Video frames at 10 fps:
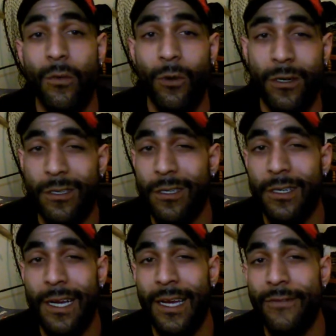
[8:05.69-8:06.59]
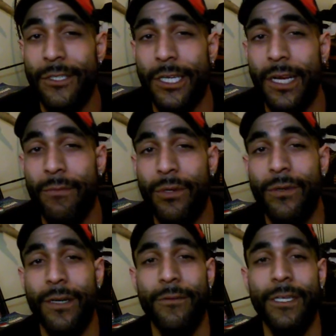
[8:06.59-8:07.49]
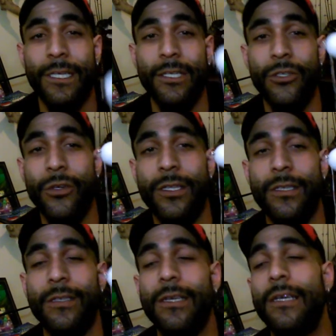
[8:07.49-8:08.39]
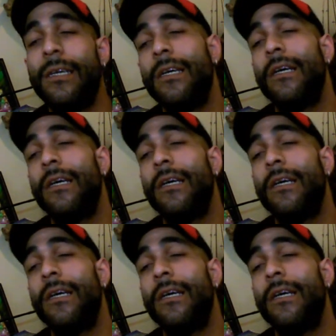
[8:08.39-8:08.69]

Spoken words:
Works good. I have a John boat. I really enjoy this thing.